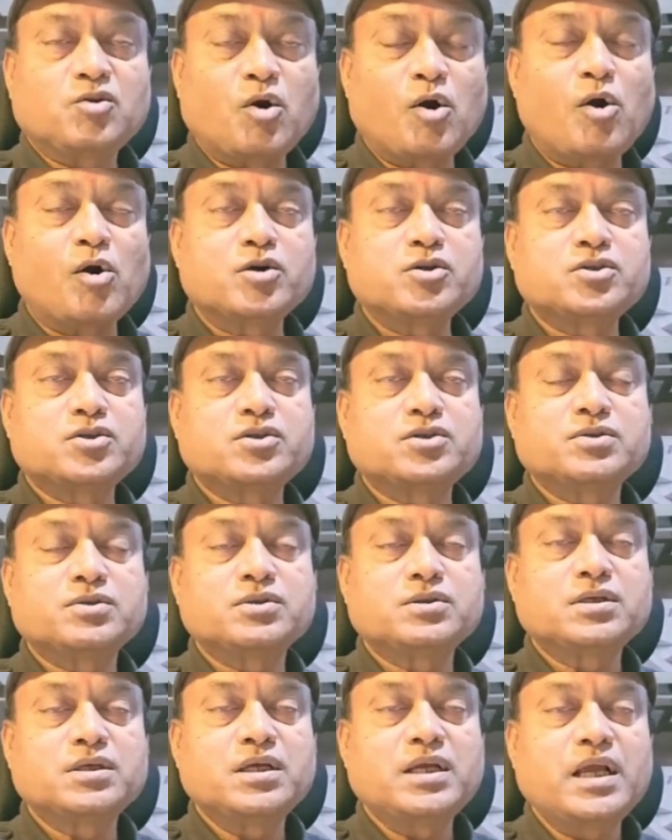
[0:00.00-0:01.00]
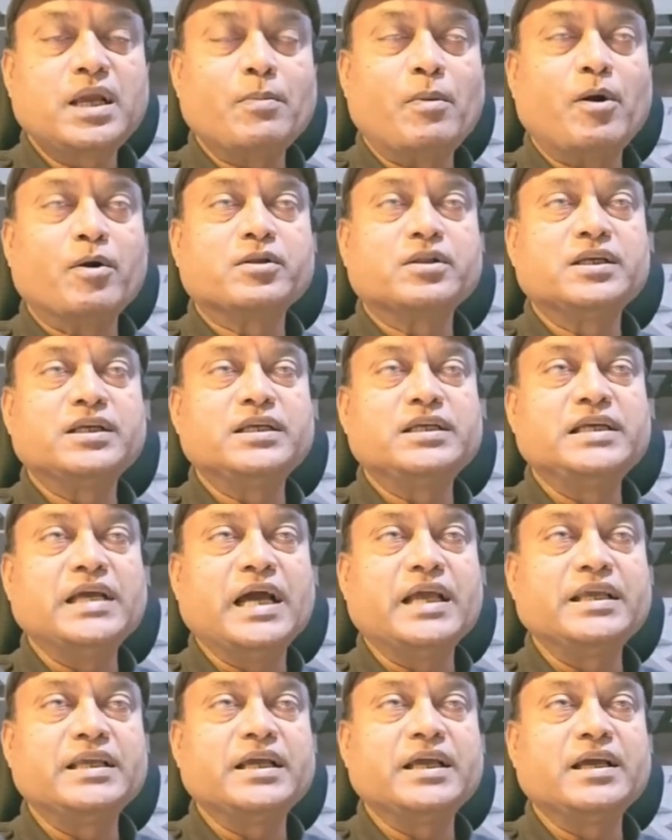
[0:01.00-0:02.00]
thoughts about the
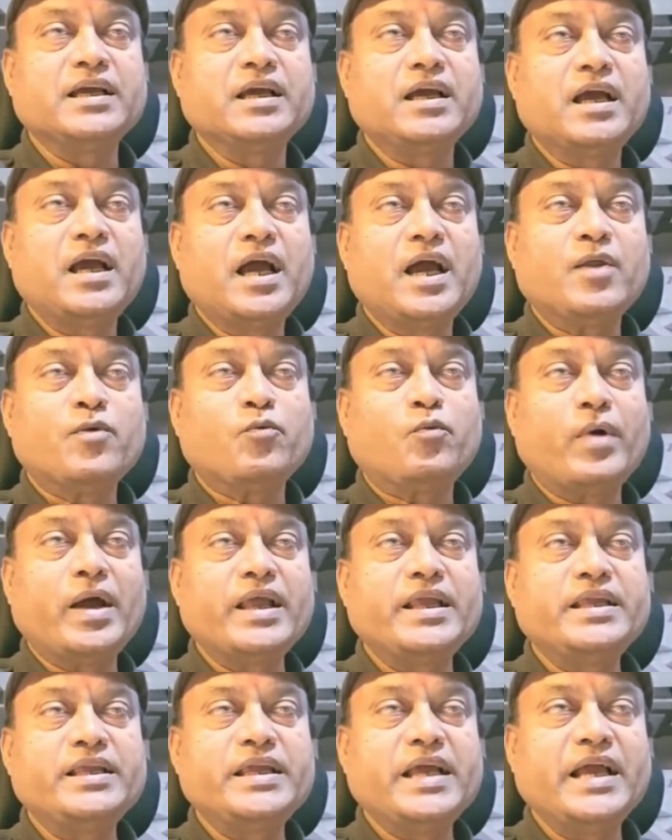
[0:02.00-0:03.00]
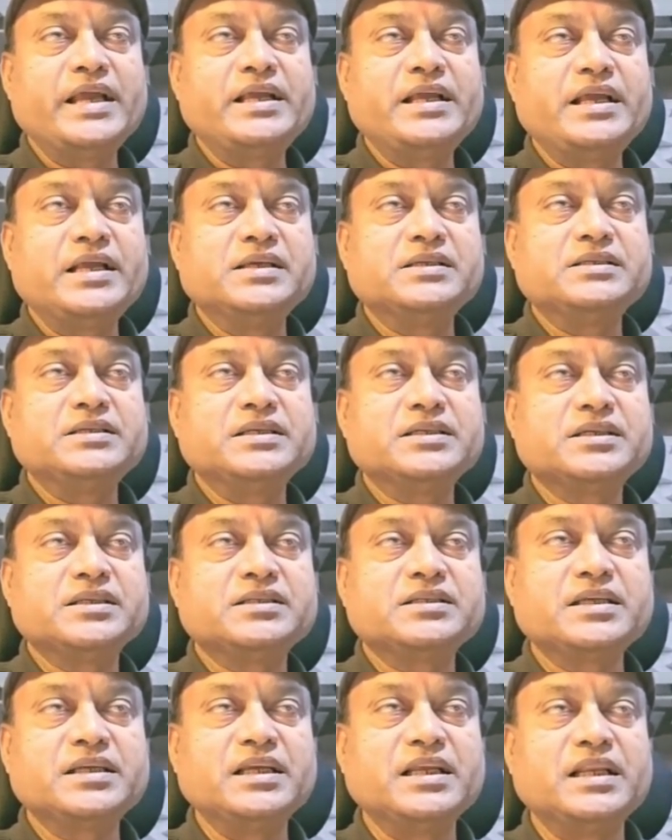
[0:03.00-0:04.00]
EIA and why EIA is
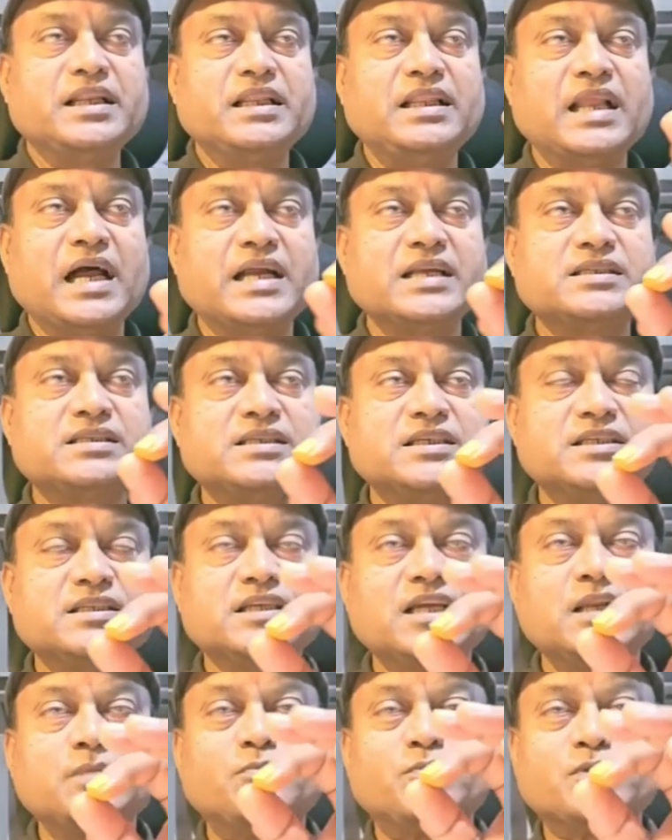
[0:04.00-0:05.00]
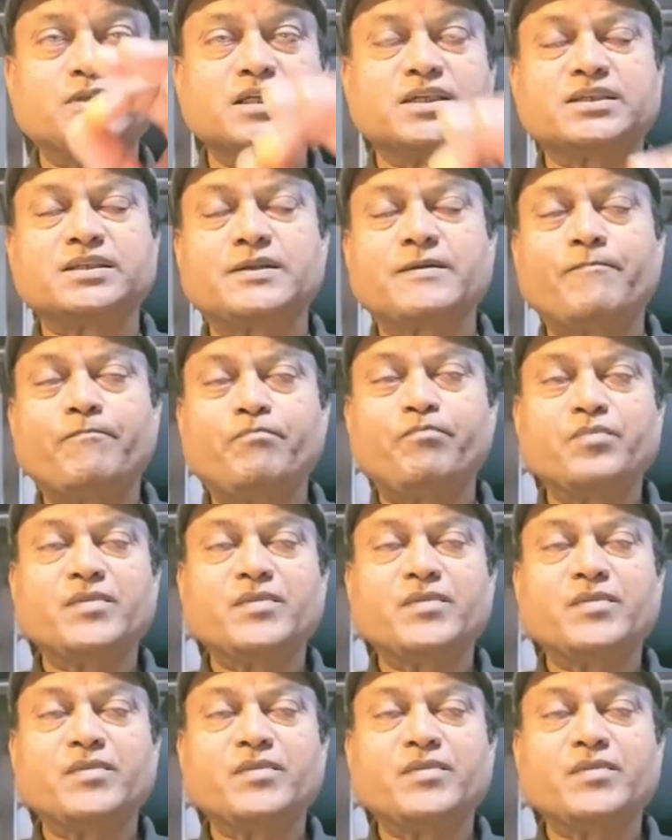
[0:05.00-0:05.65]
necessary in large scale projects?